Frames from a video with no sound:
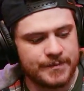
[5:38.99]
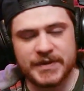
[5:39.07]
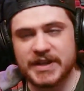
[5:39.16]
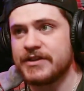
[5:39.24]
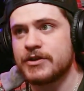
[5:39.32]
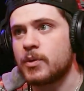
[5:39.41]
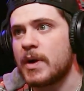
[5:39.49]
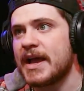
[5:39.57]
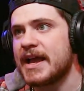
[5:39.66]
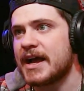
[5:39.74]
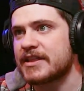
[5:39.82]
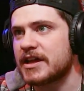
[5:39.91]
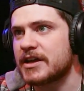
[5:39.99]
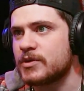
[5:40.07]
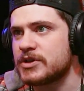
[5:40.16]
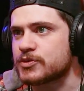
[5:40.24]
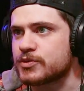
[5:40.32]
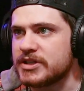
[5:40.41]
Either way, I thought it
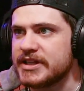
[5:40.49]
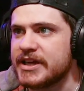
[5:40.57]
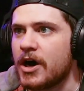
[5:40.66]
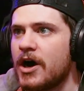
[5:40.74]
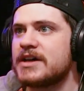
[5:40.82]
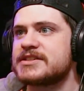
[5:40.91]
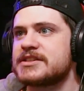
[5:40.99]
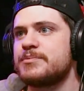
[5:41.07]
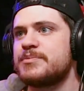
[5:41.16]
was really awesome